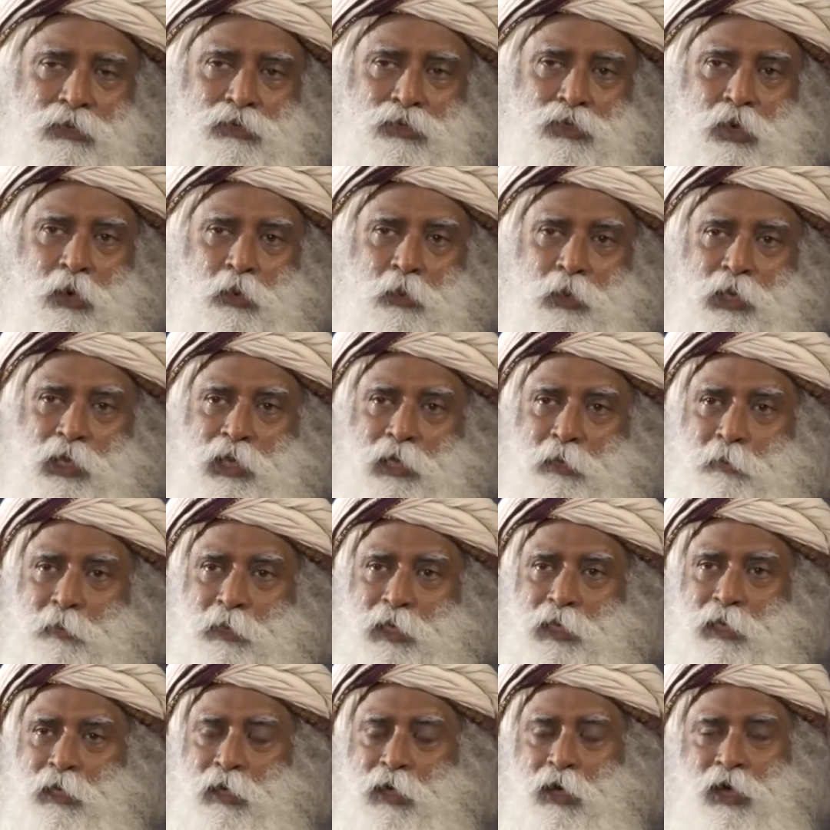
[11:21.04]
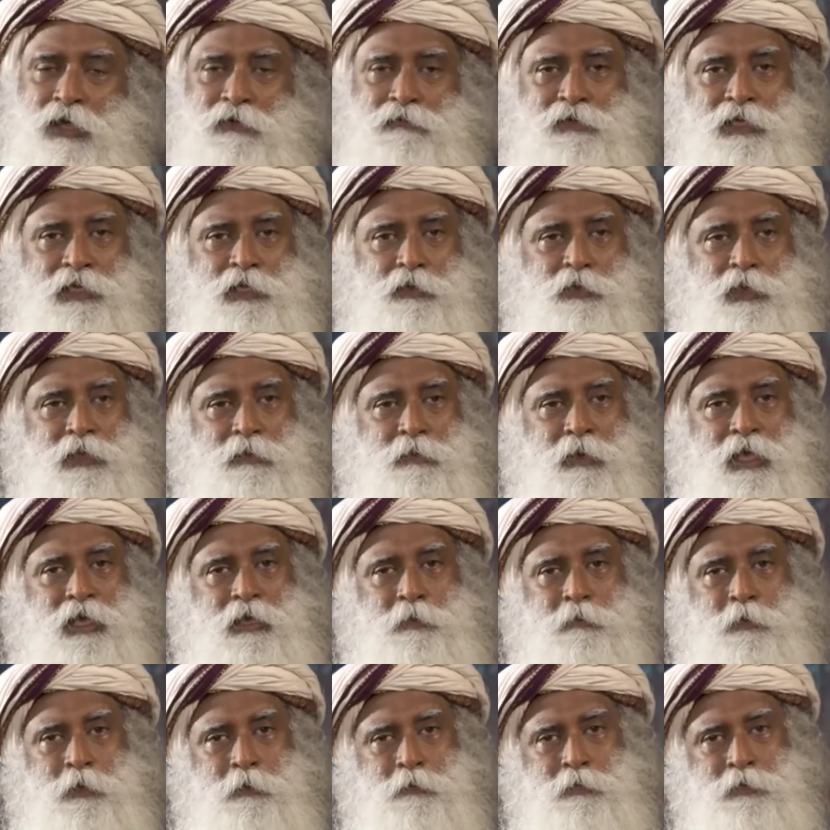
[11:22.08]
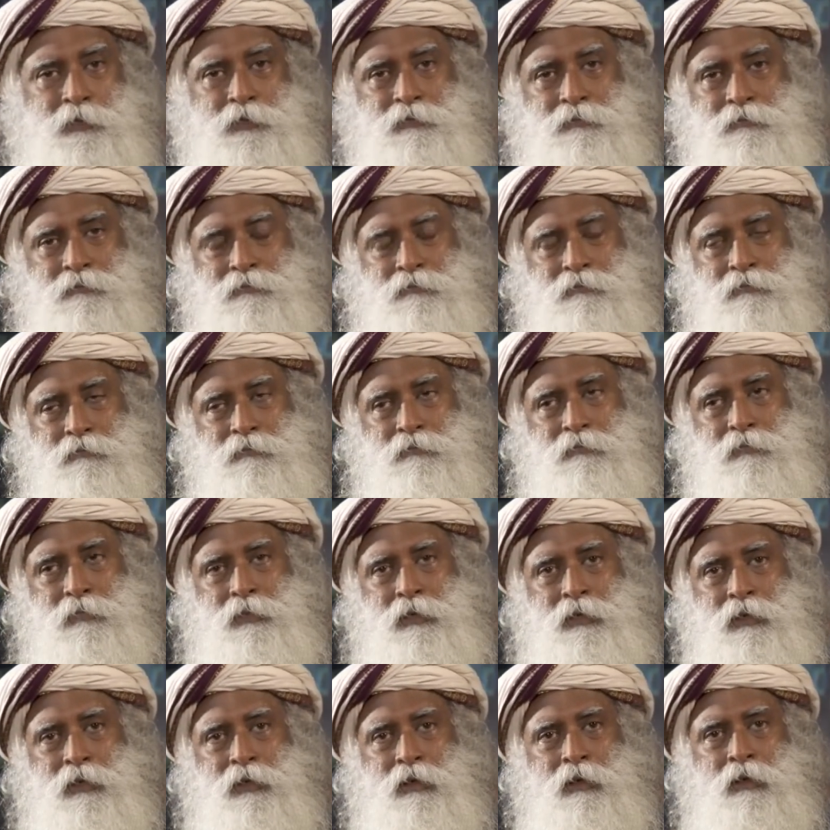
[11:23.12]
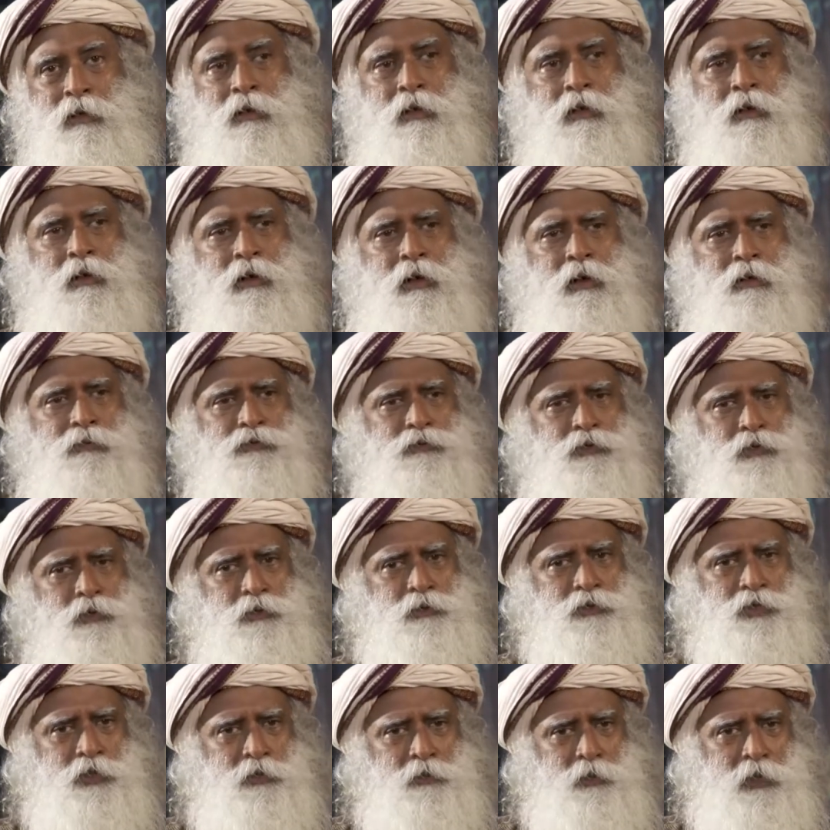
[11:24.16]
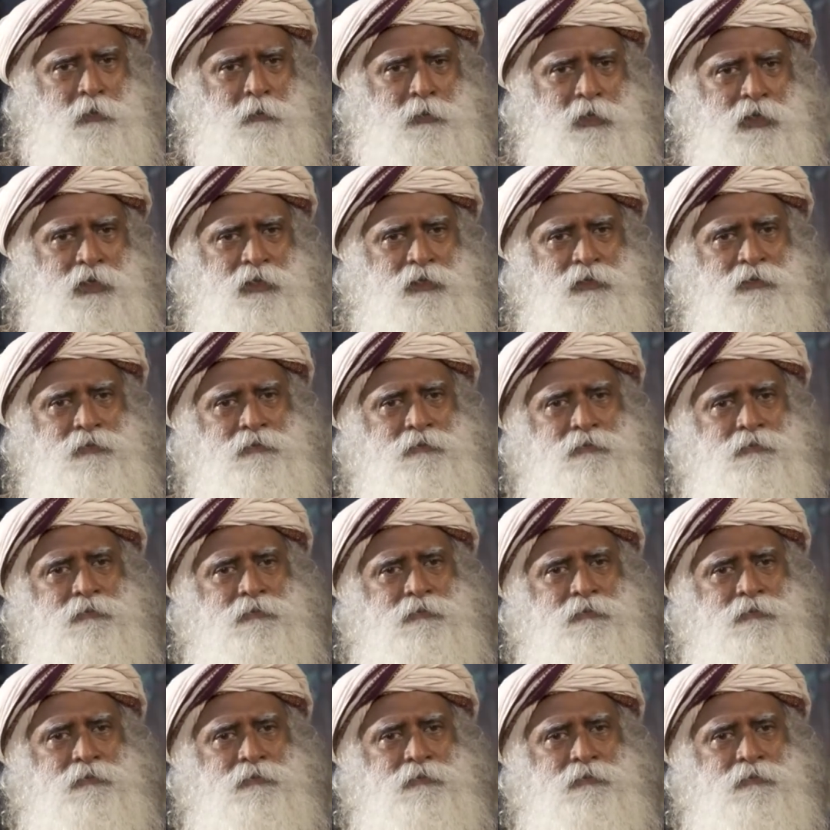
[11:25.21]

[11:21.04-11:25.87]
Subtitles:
So will it be in conflict with many people? Of course it will be,